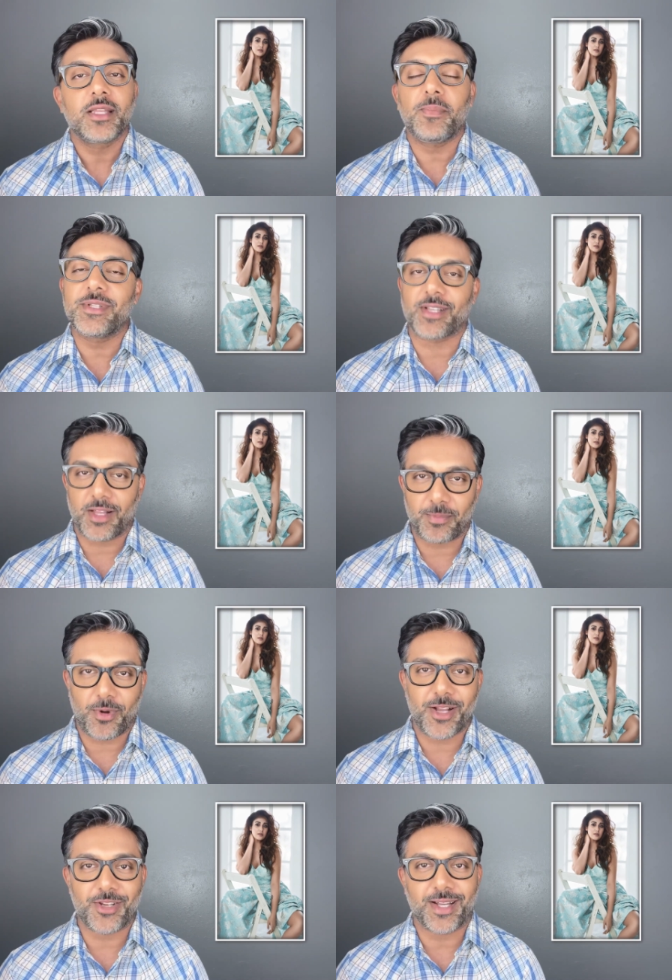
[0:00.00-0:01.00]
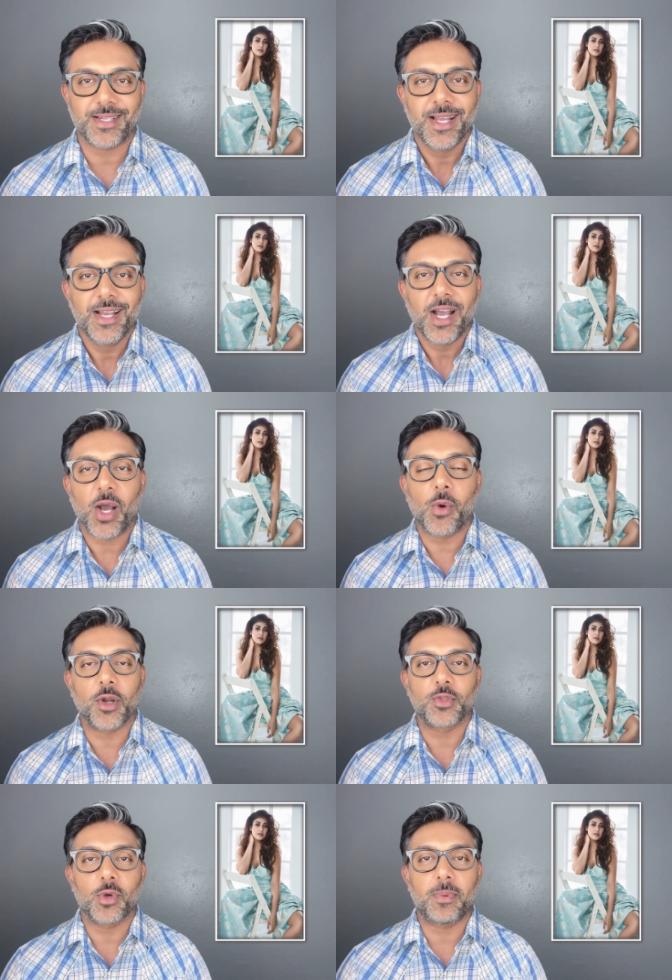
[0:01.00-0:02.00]
the Bhansali project.
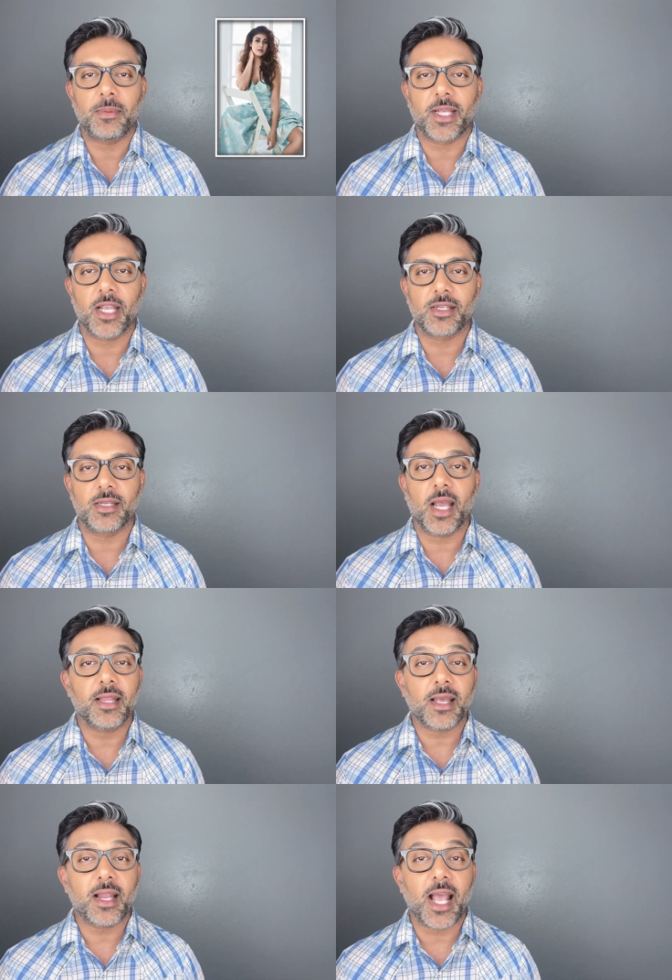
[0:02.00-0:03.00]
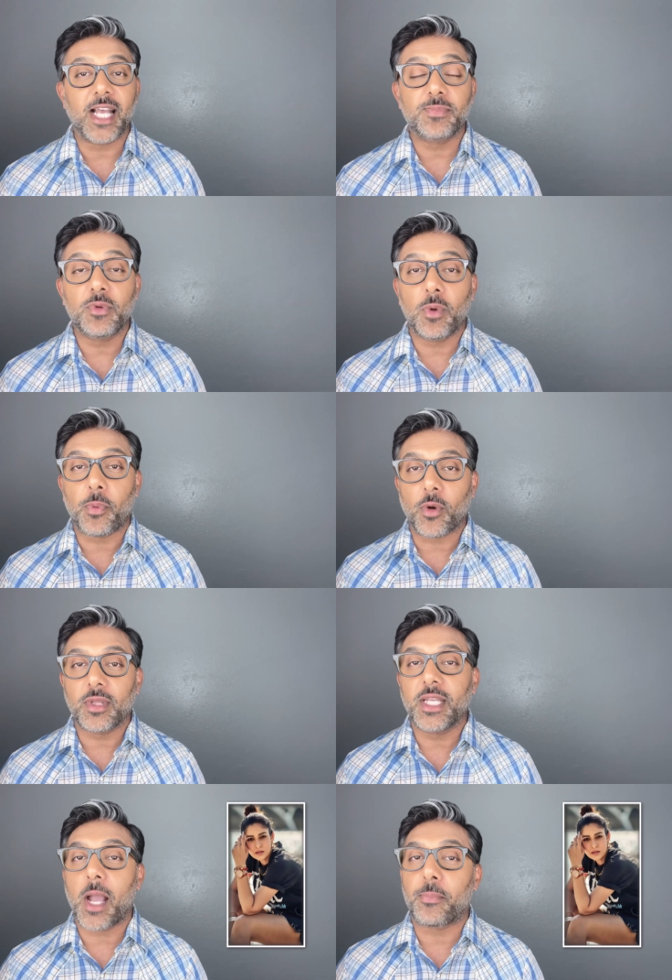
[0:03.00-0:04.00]
According to a publication, Nayantara has been
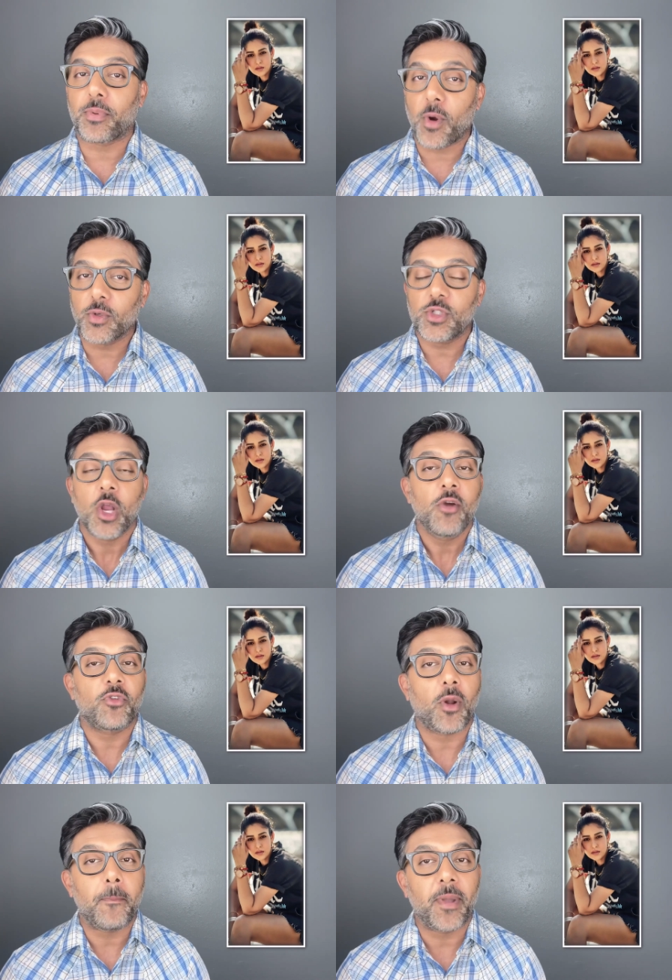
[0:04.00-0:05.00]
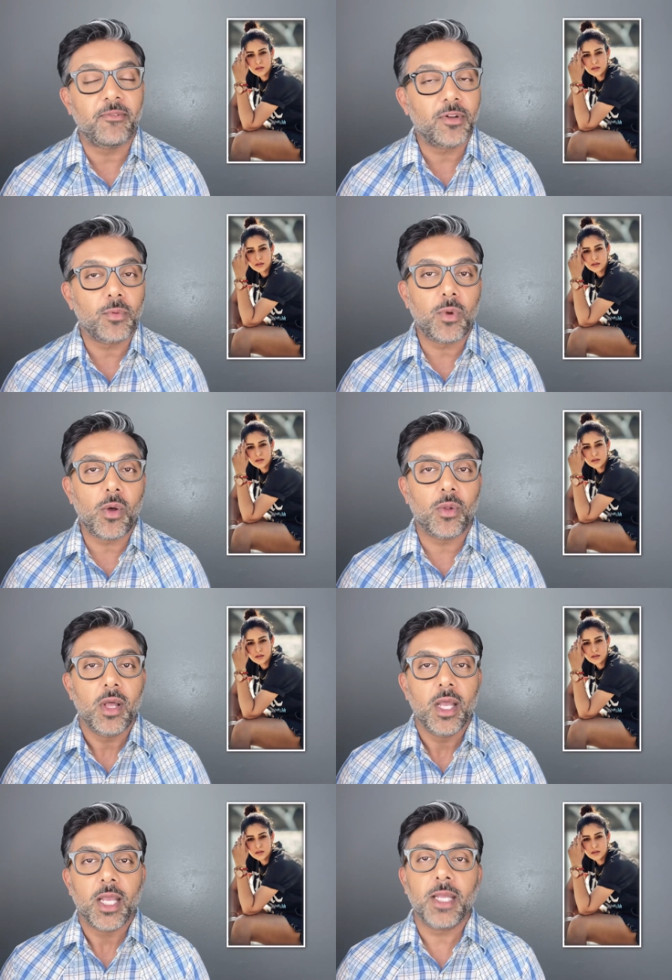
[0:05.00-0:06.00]
reportedly approached for a pivotal role
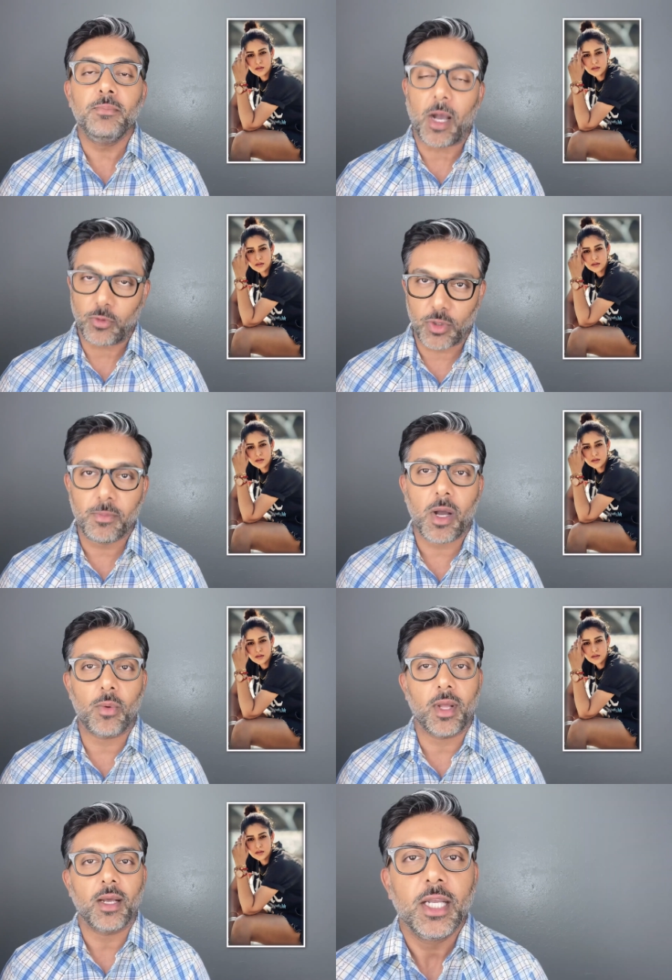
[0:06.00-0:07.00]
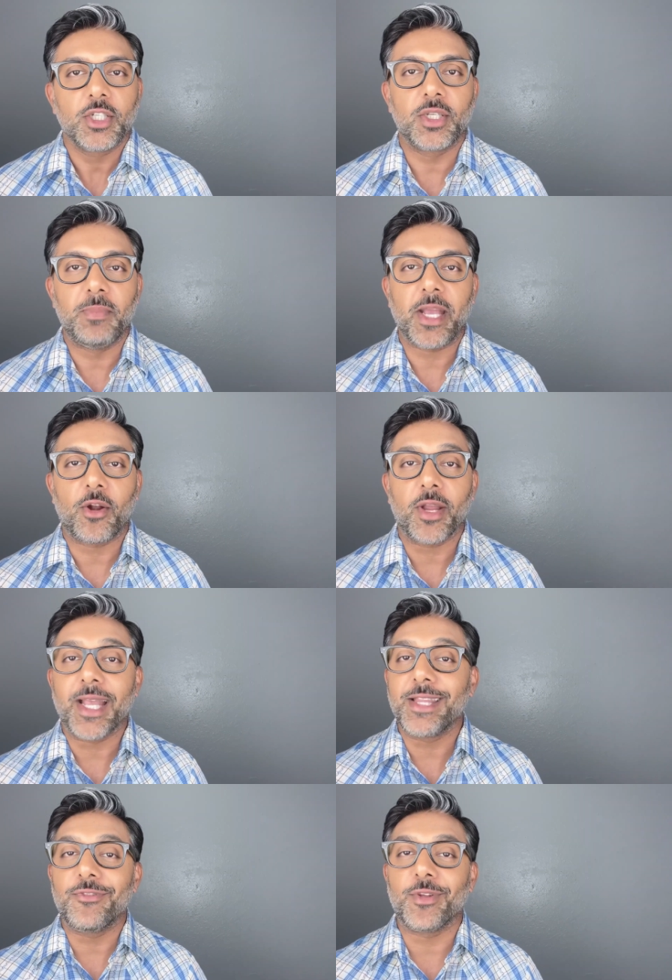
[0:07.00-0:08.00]
in Baiju Bawra. She made her
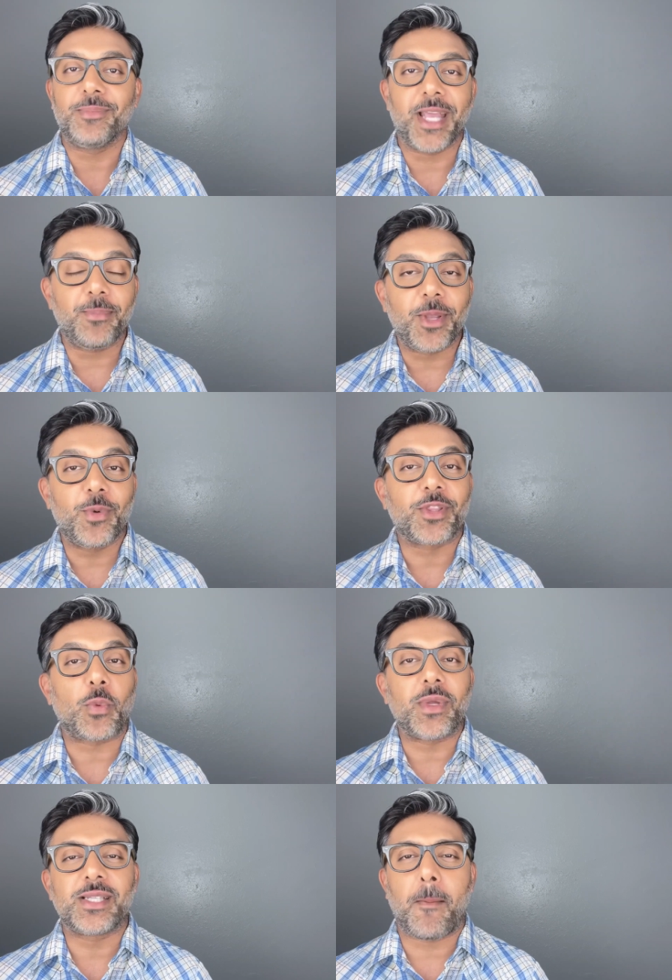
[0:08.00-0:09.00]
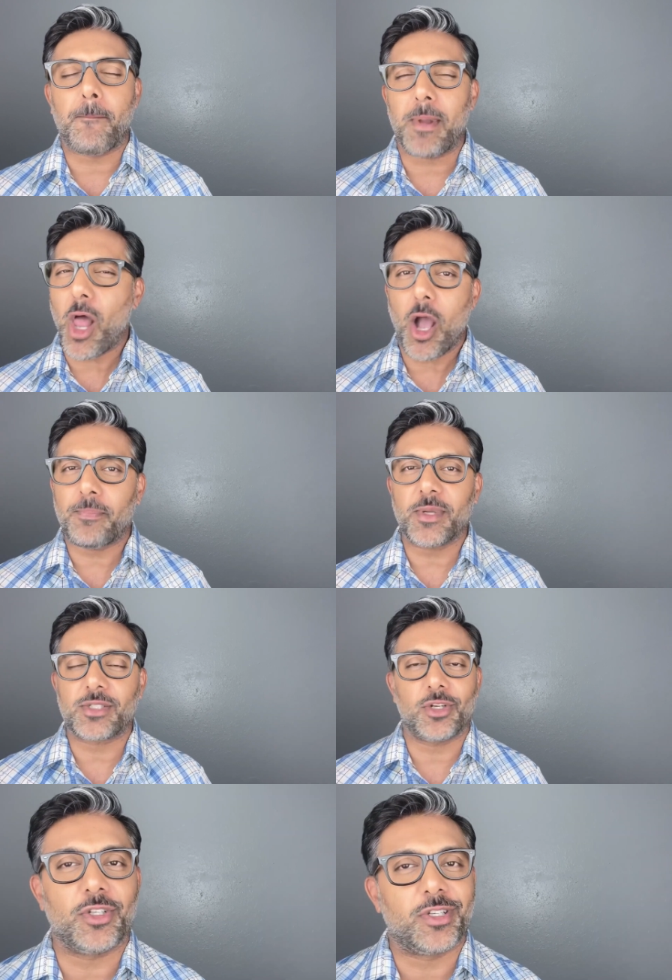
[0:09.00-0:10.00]
Hindi film debut with the recent
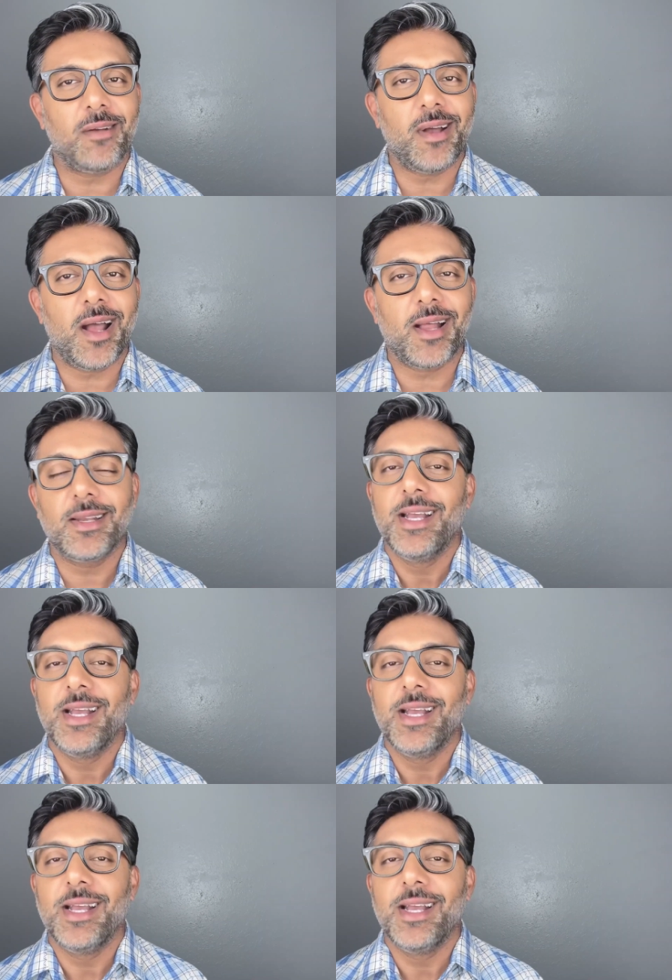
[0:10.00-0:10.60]
blockbuster Jawan,